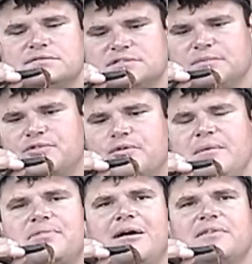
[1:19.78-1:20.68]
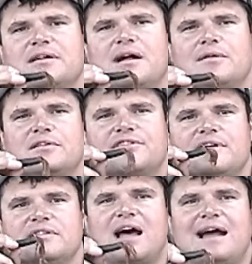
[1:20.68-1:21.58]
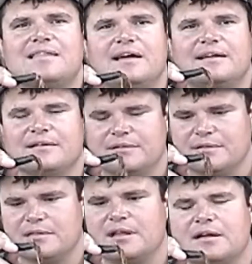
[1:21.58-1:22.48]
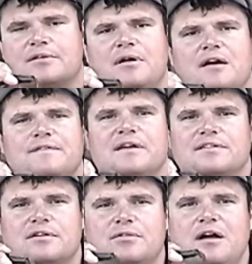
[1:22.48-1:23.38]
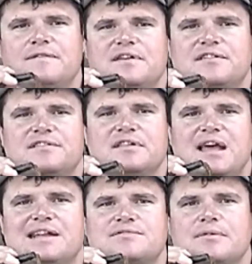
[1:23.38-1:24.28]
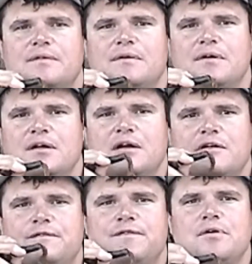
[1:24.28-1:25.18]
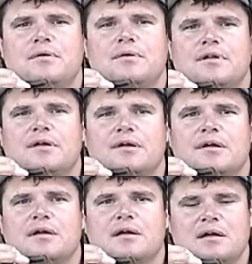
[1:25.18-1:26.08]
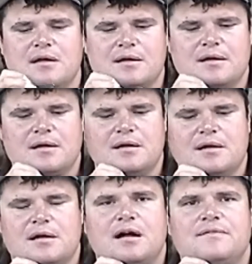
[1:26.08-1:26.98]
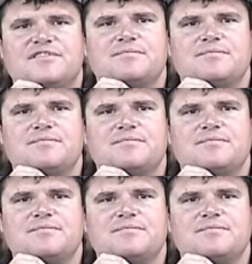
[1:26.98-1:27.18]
the green pumpkin color looks a lot like a crawfish. A crawfish is the natural food of the